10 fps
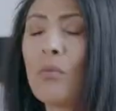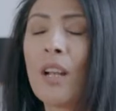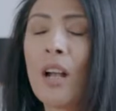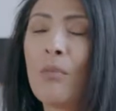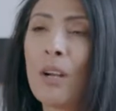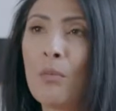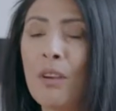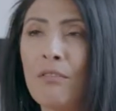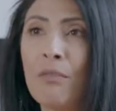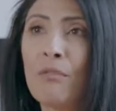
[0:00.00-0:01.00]
When I ran
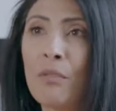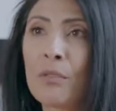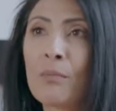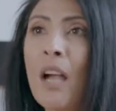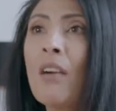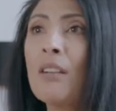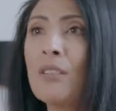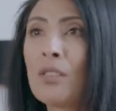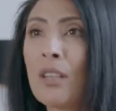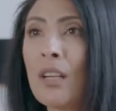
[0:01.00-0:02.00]
away from forced
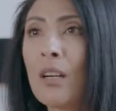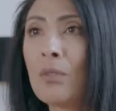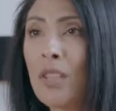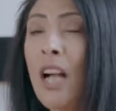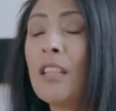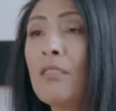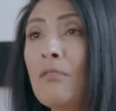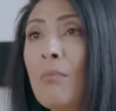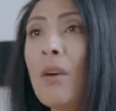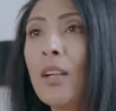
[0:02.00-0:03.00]
marriage, uh, I was hiding
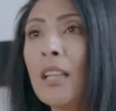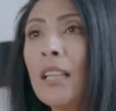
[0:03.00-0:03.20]
from honor